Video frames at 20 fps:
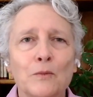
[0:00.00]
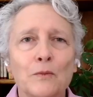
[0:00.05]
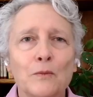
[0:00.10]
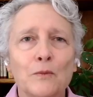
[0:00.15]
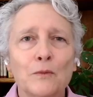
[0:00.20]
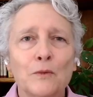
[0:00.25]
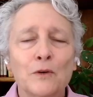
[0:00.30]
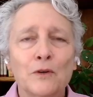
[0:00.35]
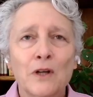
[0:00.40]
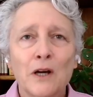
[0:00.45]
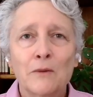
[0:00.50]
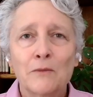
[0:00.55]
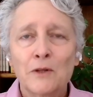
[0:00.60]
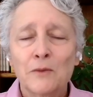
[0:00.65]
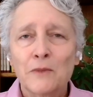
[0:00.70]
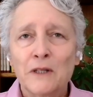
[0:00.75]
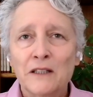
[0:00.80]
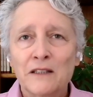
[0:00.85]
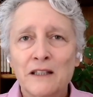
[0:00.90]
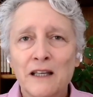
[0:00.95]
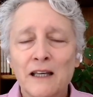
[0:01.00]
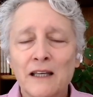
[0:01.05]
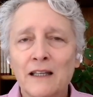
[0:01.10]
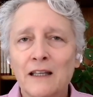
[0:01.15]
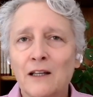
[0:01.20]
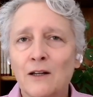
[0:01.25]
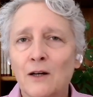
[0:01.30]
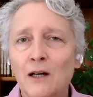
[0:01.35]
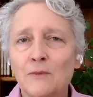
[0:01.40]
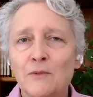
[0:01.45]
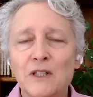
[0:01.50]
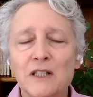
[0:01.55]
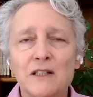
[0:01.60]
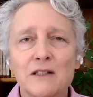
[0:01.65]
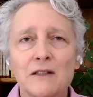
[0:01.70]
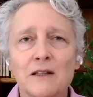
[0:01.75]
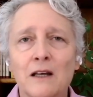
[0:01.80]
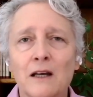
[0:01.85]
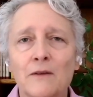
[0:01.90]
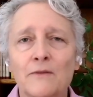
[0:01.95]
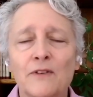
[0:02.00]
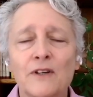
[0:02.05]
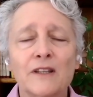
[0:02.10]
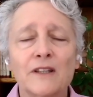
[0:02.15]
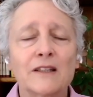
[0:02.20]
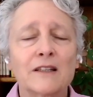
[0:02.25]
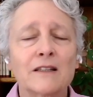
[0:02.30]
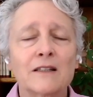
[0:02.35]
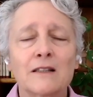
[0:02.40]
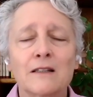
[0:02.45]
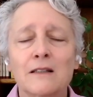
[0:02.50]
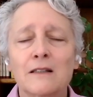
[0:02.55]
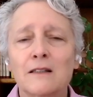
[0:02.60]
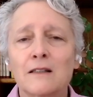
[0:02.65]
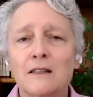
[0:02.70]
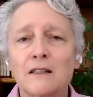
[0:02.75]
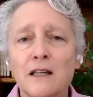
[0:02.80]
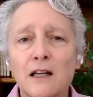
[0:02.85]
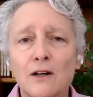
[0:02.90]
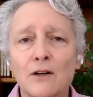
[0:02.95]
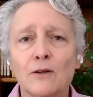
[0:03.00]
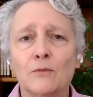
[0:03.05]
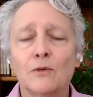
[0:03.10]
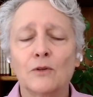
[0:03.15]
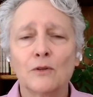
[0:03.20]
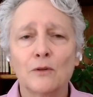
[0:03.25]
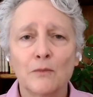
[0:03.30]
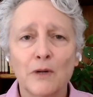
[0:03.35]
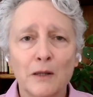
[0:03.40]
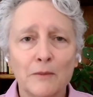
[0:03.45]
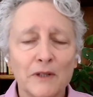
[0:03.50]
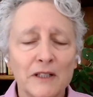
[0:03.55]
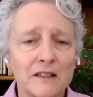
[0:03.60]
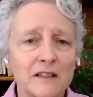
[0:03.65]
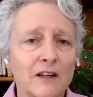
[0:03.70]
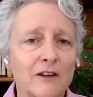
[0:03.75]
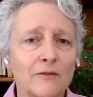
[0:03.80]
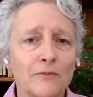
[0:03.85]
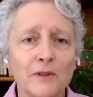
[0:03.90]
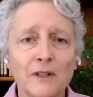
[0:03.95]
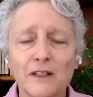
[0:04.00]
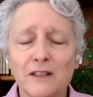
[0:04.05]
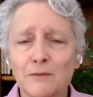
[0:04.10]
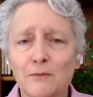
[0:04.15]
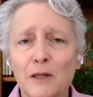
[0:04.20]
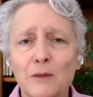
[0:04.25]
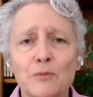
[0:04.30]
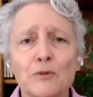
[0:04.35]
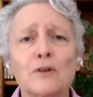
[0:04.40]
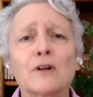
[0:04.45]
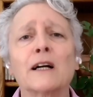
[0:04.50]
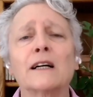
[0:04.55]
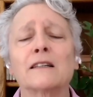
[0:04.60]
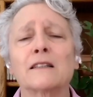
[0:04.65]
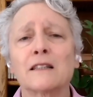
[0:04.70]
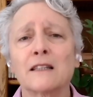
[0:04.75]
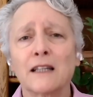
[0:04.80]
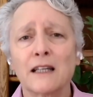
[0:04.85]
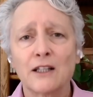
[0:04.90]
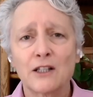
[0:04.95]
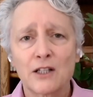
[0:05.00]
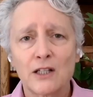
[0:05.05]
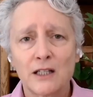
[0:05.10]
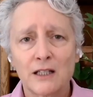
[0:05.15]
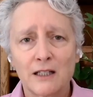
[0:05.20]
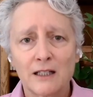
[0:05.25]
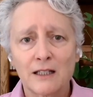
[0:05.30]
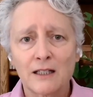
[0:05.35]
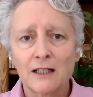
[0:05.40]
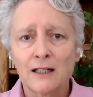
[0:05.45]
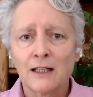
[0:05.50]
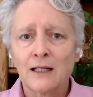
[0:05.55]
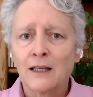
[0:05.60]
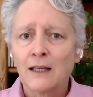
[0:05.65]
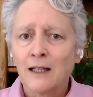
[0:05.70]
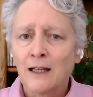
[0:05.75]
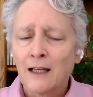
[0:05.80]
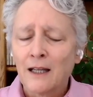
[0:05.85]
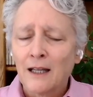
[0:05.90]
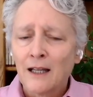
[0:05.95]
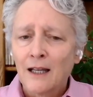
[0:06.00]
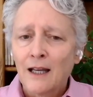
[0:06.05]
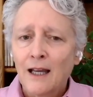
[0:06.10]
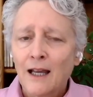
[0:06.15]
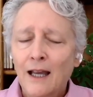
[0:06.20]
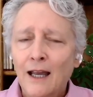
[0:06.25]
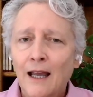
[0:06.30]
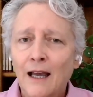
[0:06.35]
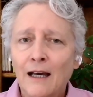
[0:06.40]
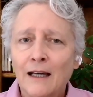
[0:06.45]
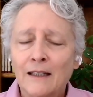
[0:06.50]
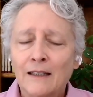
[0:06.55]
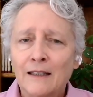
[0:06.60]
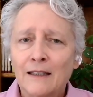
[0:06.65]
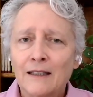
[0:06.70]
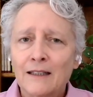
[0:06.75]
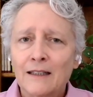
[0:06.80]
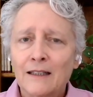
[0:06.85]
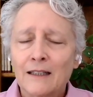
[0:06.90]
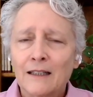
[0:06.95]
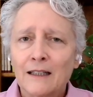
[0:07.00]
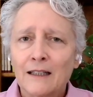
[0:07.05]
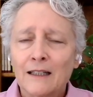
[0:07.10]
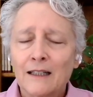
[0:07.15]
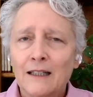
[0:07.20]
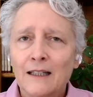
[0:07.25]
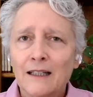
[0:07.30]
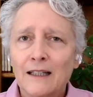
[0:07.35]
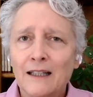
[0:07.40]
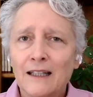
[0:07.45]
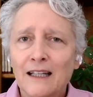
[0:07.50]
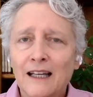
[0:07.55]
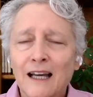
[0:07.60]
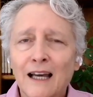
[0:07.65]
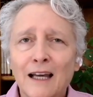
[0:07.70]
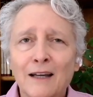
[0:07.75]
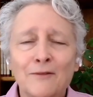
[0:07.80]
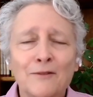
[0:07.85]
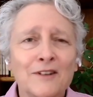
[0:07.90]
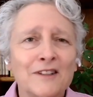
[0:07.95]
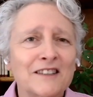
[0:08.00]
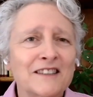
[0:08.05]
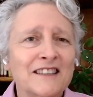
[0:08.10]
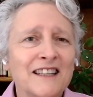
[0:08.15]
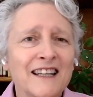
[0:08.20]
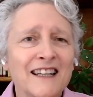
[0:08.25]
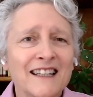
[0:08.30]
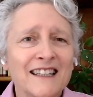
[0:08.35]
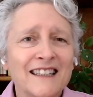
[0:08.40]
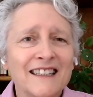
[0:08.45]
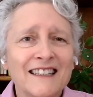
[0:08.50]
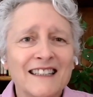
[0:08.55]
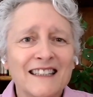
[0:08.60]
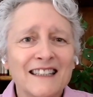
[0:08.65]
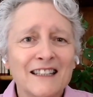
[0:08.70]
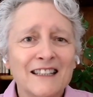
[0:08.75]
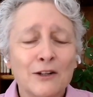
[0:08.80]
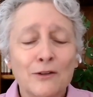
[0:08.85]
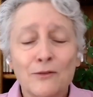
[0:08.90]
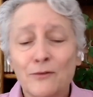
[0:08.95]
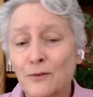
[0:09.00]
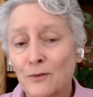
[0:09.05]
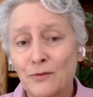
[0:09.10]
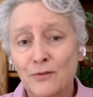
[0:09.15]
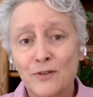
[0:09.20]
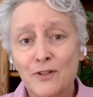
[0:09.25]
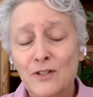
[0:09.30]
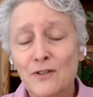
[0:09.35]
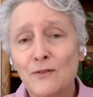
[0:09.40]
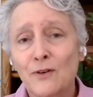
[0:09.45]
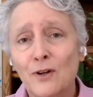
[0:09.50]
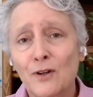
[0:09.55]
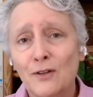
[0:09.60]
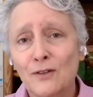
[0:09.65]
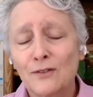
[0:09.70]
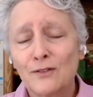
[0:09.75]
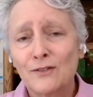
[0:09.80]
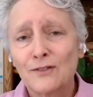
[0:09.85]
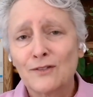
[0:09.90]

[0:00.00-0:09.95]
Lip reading: will come to me saying, I'm feeling terrible about myself because of my procrastination. And I want to say, well, first of all,